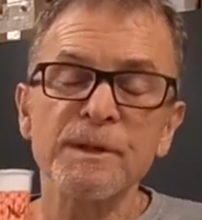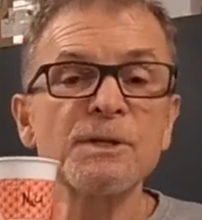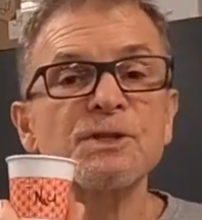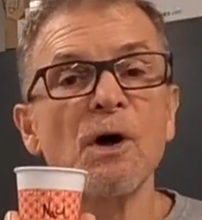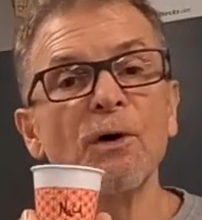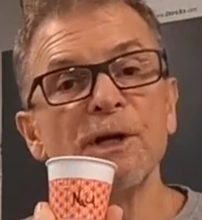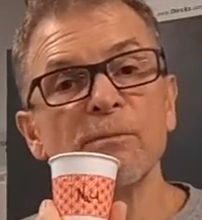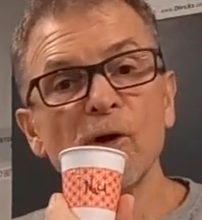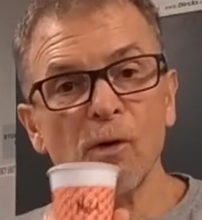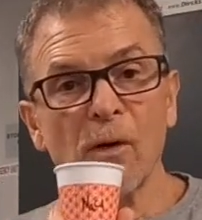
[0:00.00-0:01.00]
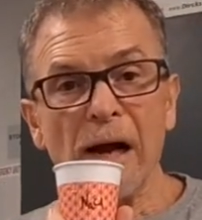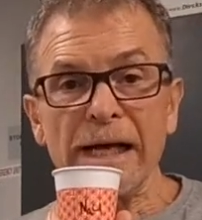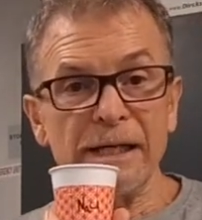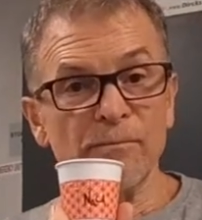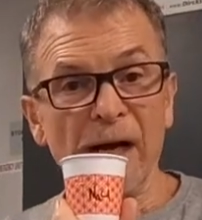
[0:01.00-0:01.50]
sodium
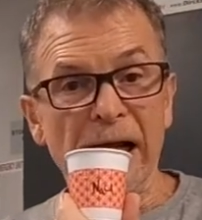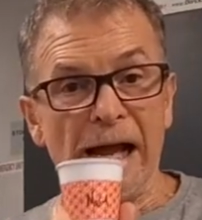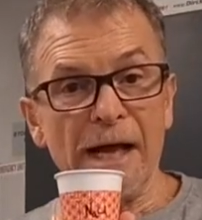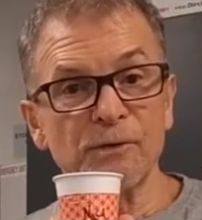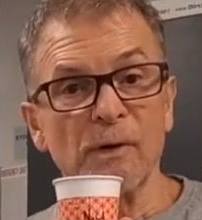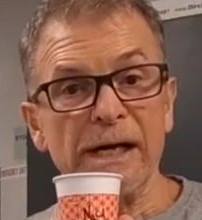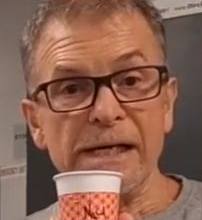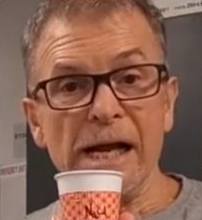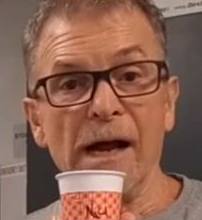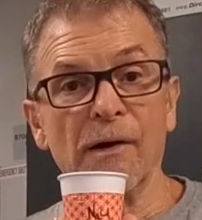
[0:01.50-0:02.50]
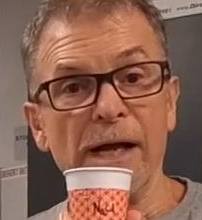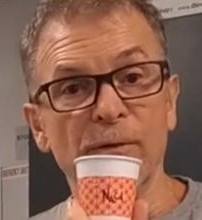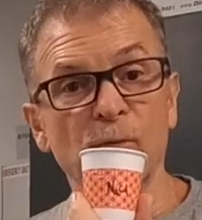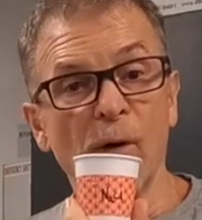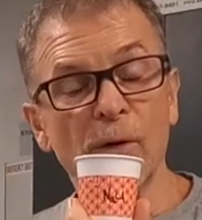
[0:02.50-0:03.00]
chloride in my hand right now.
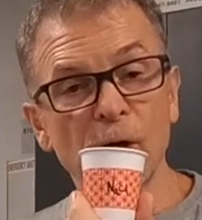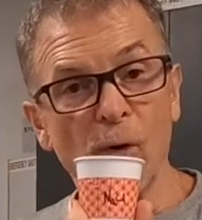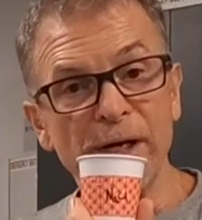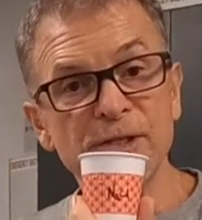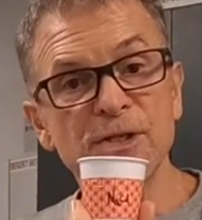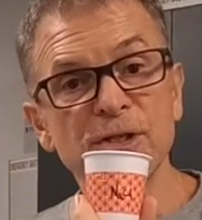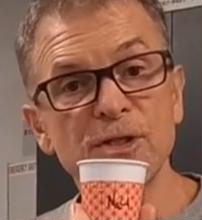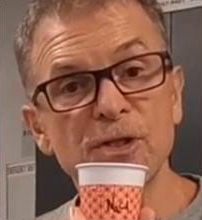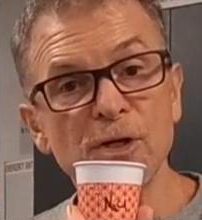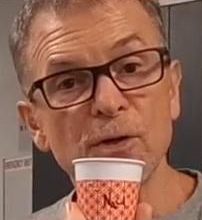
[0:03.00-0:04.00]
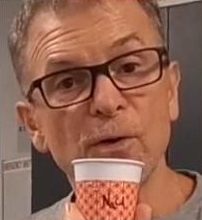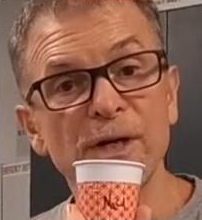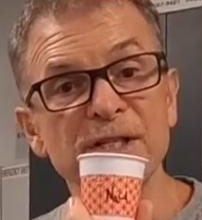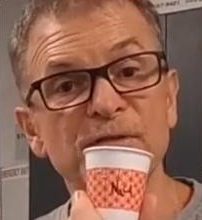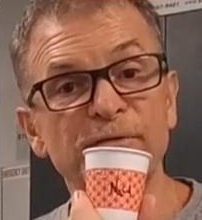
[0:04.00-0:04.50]
And what we're going to do
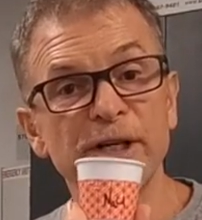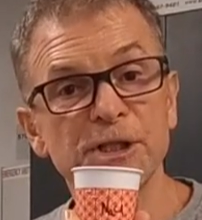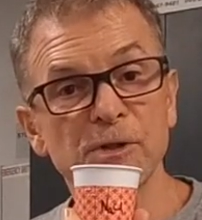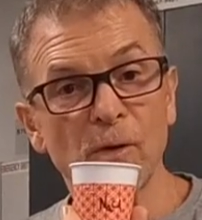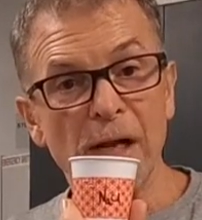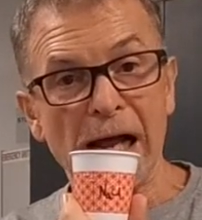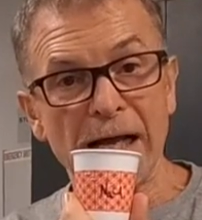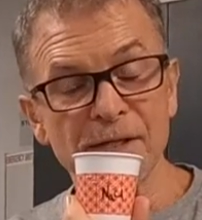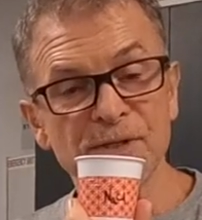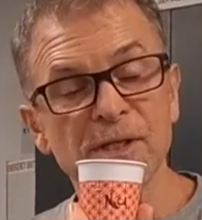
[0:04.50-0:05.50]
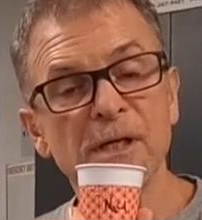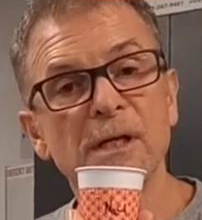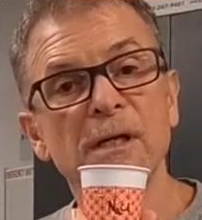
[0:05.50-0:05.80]
is visualize